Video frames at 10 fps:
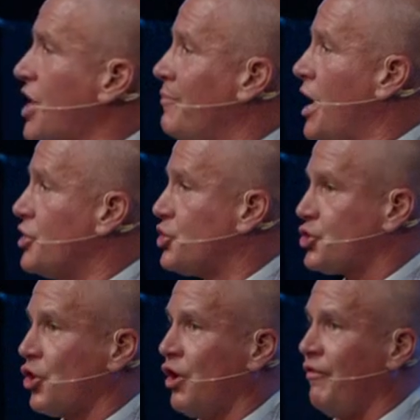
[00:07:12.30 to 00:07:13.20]
I'm not
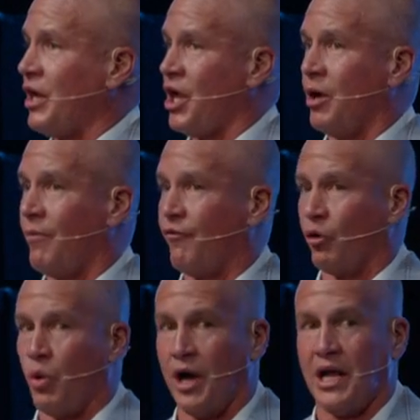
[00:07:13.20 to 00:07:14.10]
serving him for
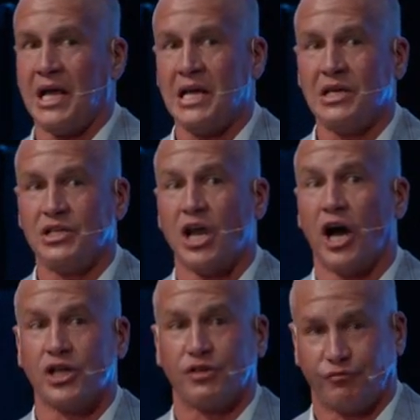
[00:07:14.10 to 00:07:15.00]
what he
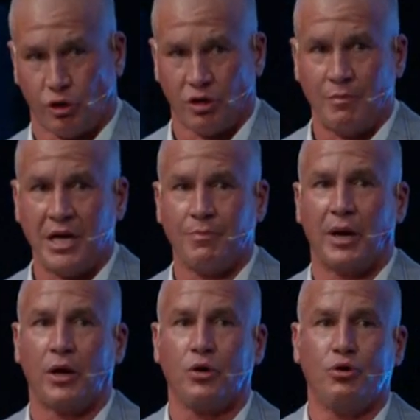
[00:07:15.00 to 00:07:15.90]
does for me,
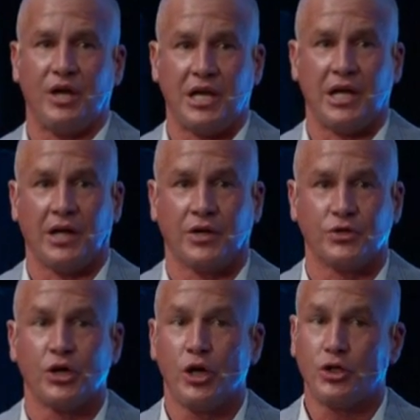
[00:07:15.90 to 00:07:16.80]
but who he
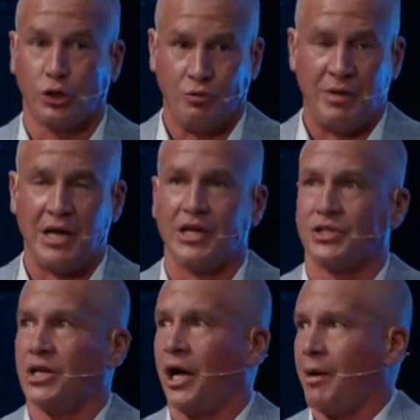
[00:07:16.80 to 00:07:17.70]
is to me.
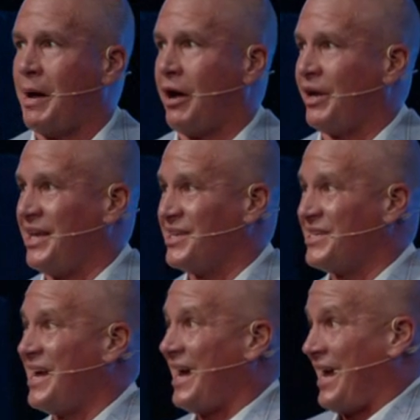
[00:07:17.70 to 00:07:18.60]
It's not about his
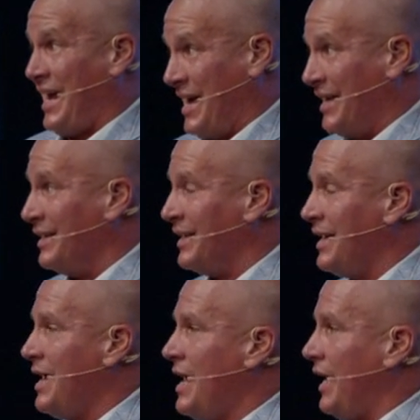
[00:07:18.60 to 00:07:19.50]
hand,
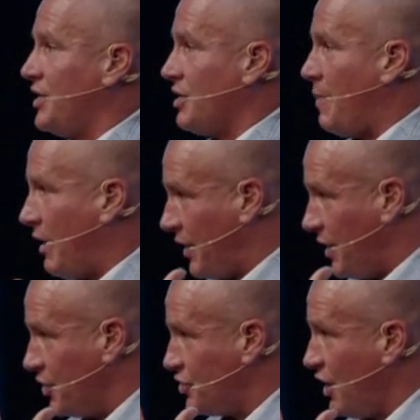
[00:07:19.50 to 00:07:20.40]
it's about
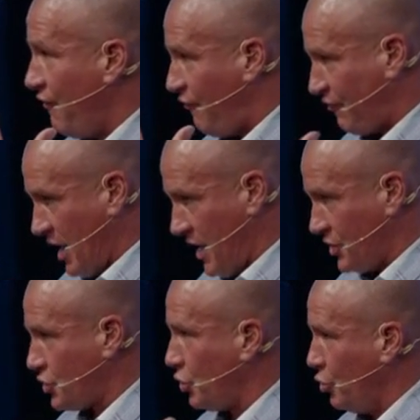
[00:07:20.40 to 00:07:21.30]
his
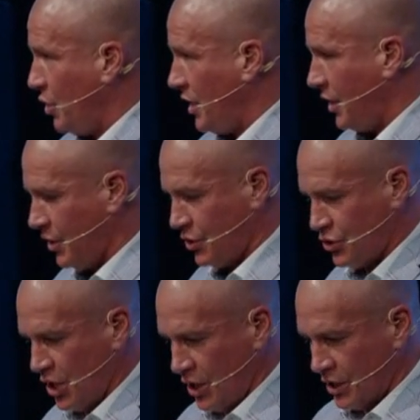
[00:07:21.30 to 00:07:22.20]
face, who he is,
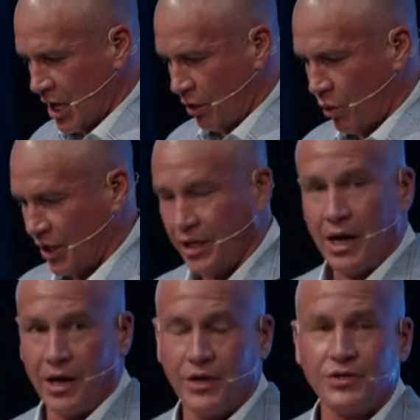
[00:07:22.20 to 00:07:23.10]
not what he
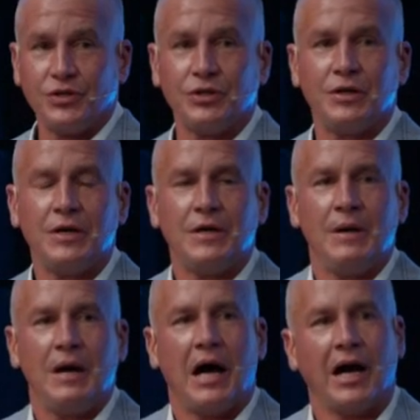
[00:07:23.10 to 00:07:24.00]
does.
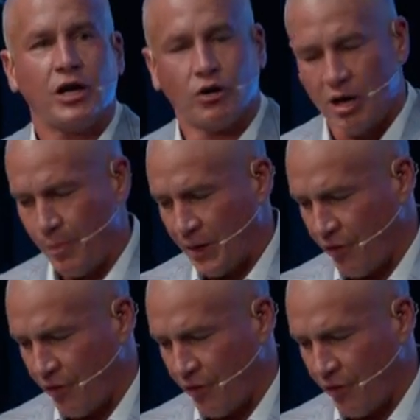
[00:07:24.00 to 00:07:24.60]
I grew up in a